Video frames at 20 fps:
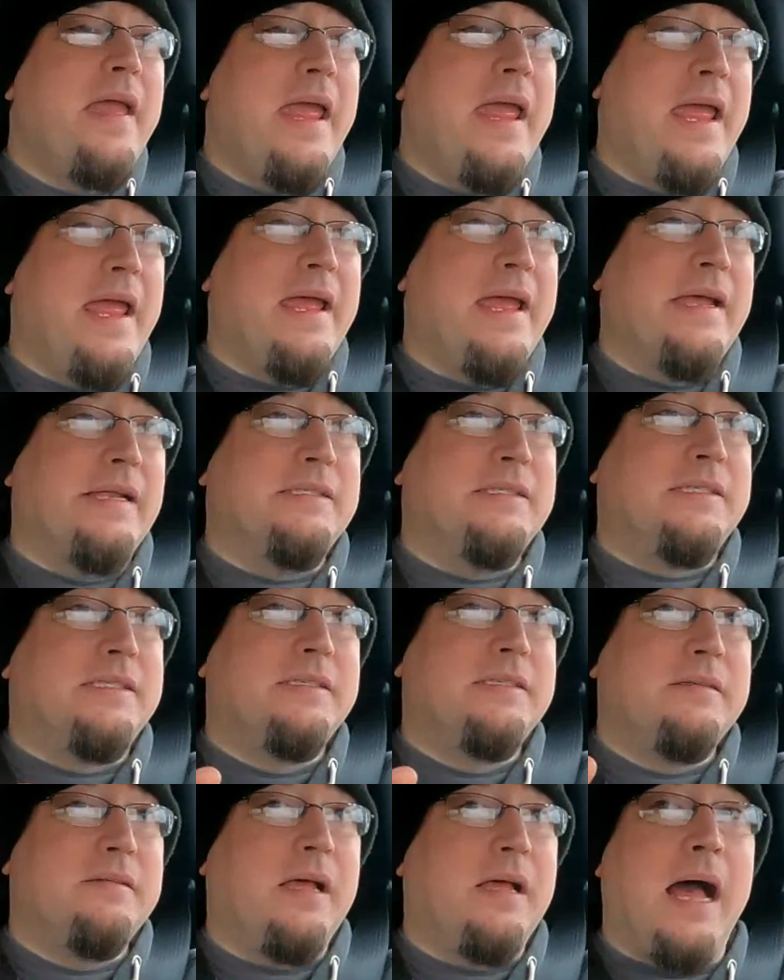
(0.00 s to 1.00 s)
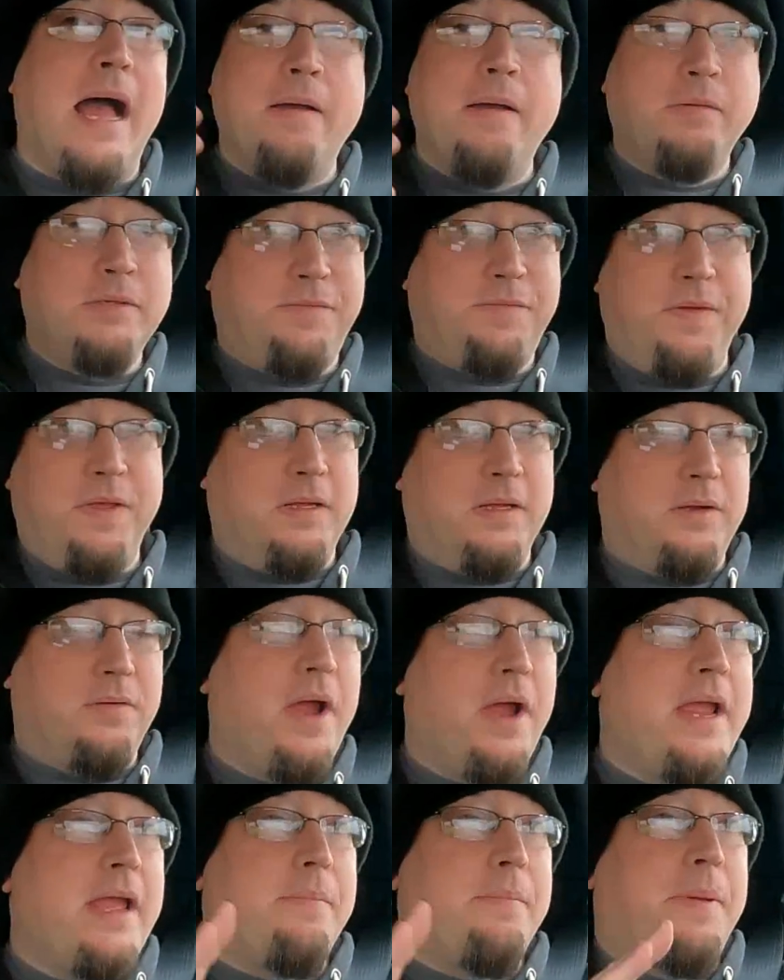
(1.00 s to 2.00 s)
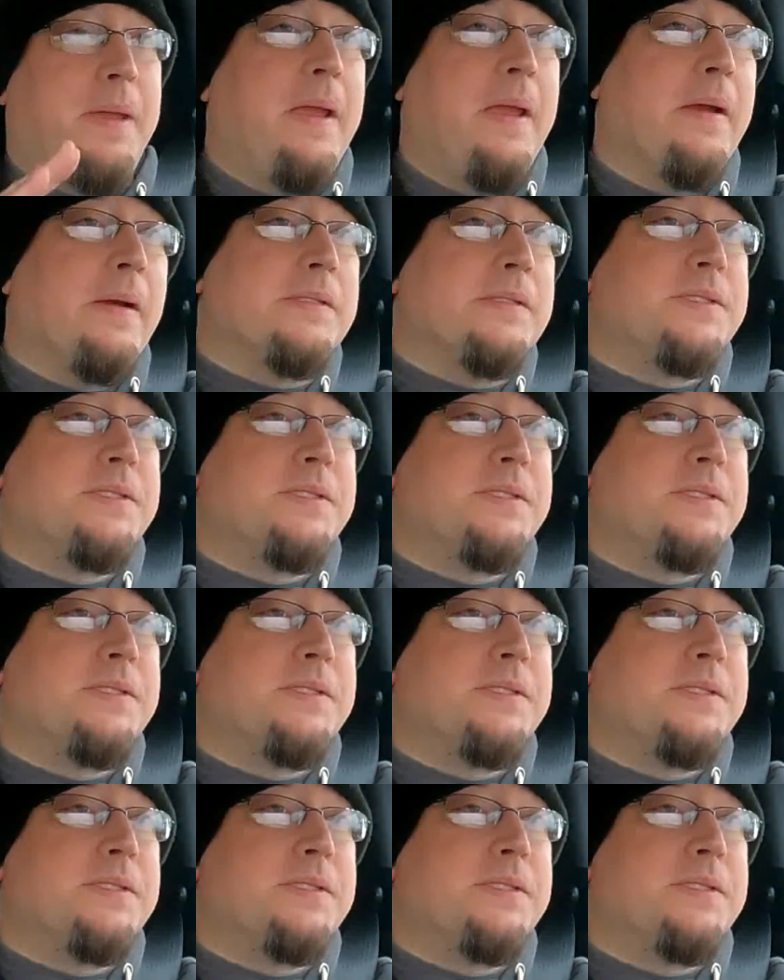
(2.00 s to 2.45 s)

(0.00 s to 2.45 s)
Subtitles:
and I was feeling great up here.